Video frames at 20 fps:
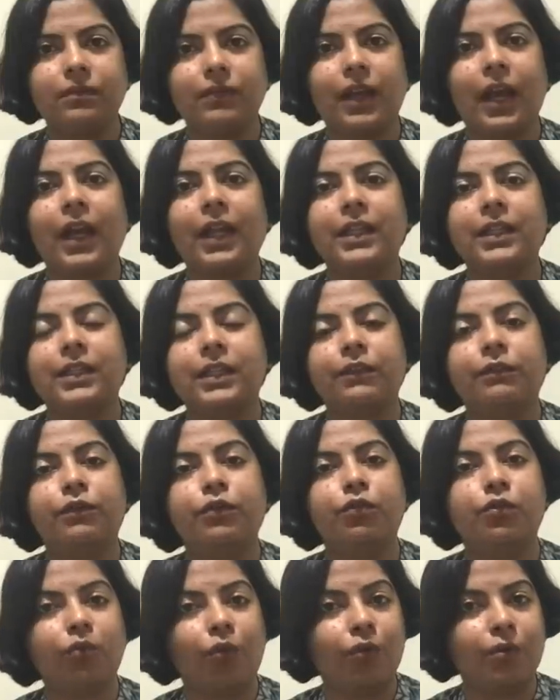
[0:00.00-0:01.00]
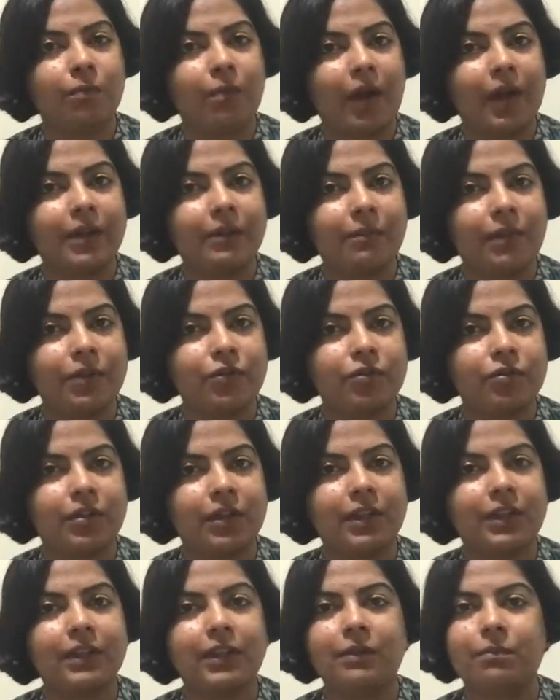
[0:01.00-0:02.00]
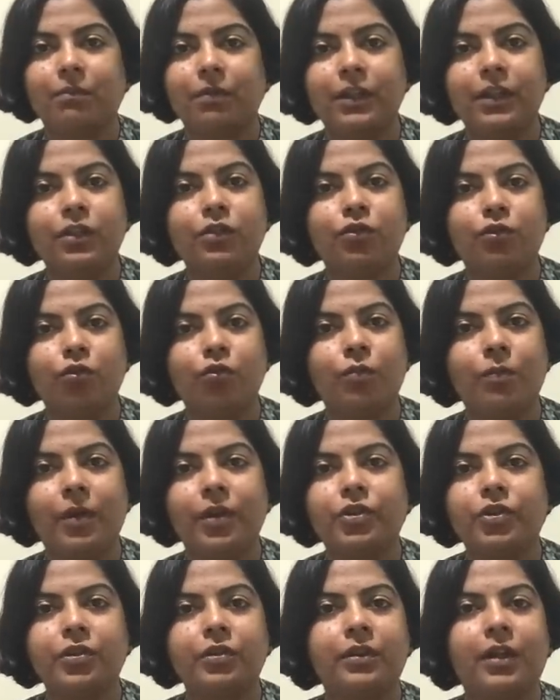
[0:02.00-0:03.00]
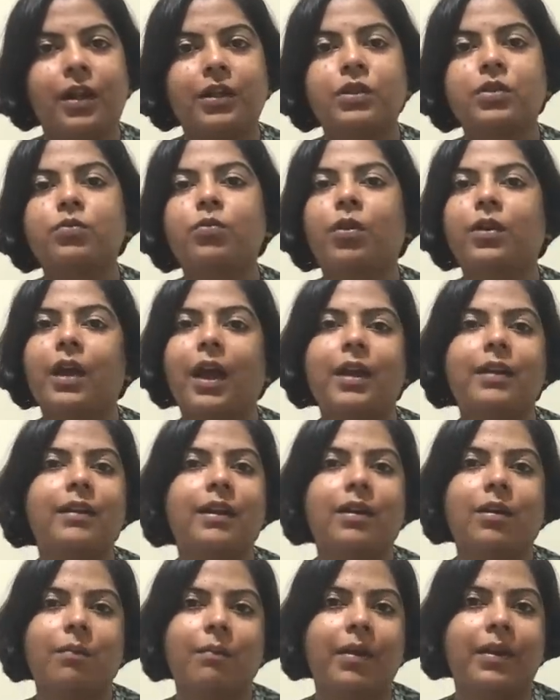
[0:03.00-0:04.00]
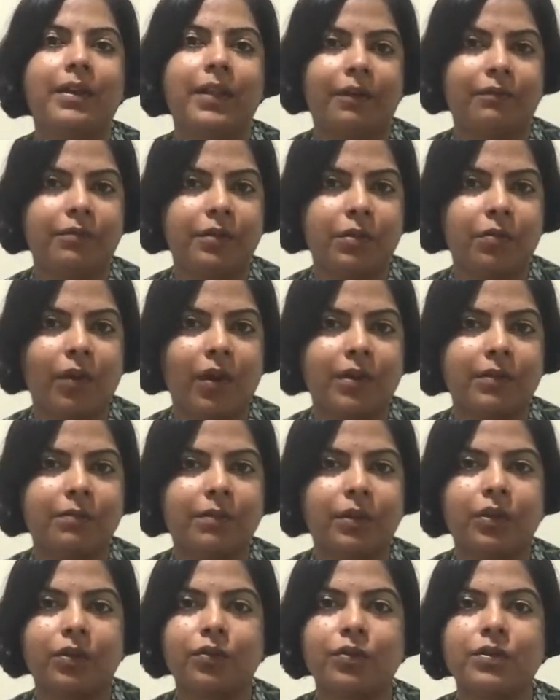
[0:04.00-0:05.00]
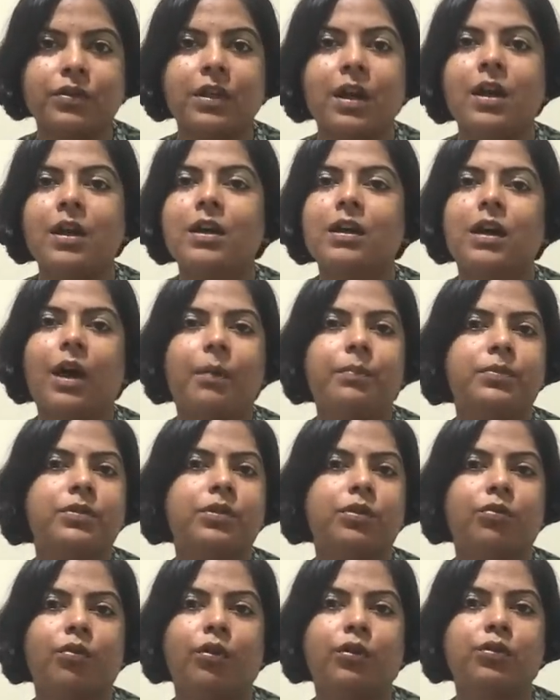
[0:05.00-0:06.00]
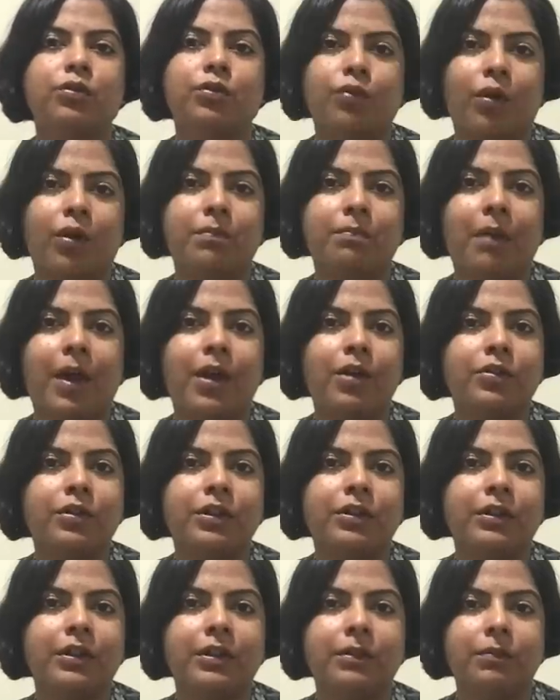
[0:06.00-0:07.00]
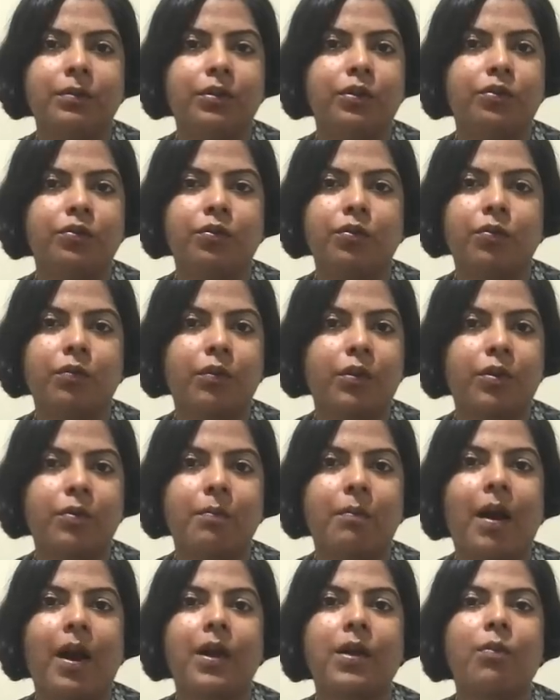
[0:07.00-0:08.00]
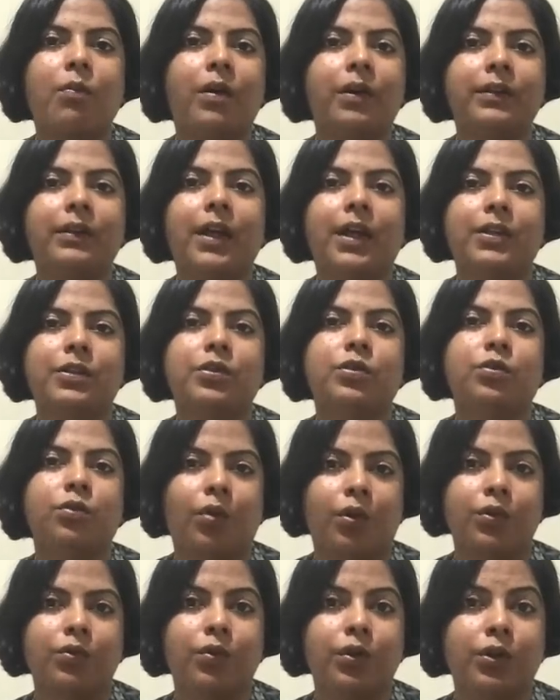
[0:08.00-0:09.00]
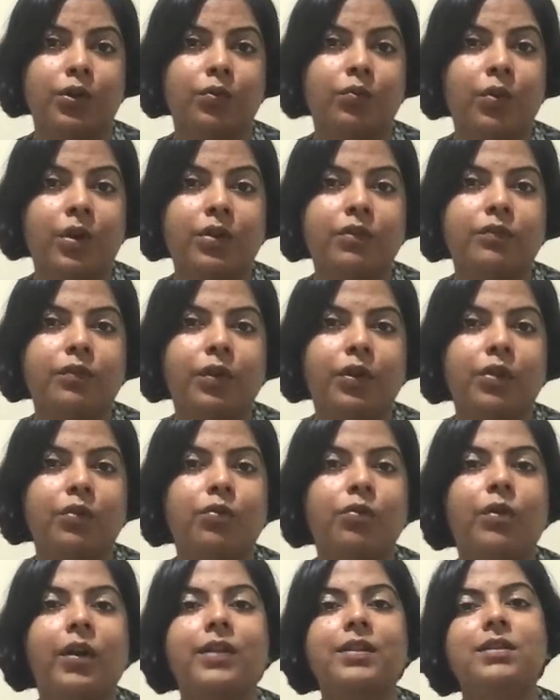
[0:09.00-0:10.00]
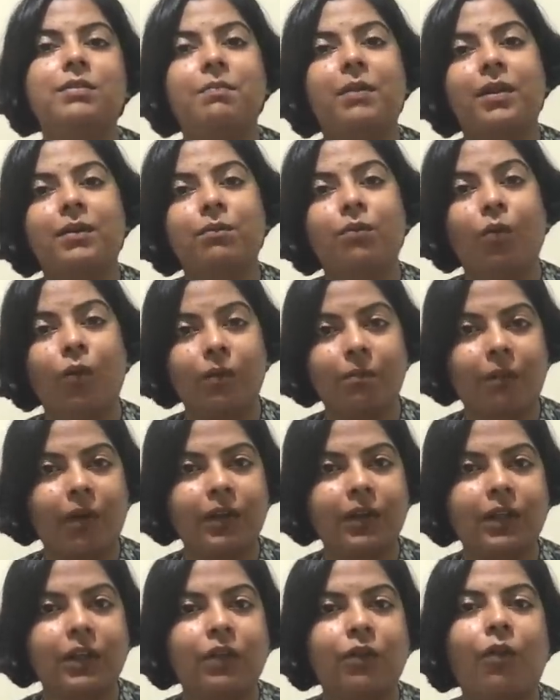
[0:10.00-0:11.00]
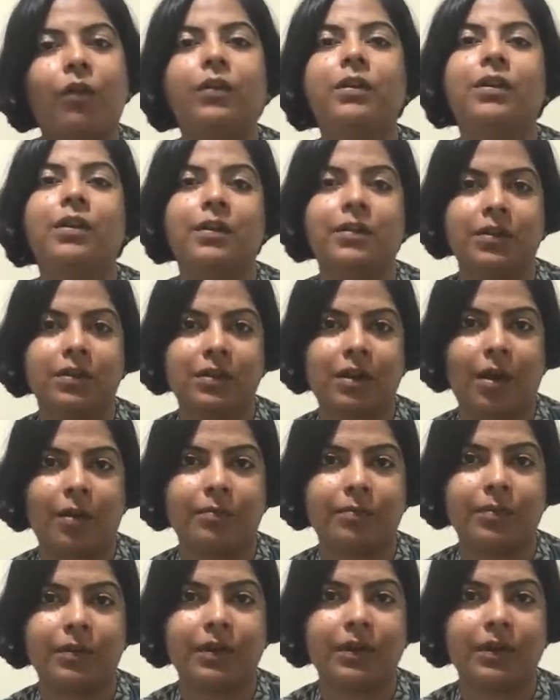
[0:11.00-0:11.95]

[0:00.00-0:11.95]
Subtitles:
And if you don't mind measuring, then please do measure. That is what I recommend everyone, because cups are also not biodegradable. You don't want to buy one that's not going to work for you and spend more money on another cup.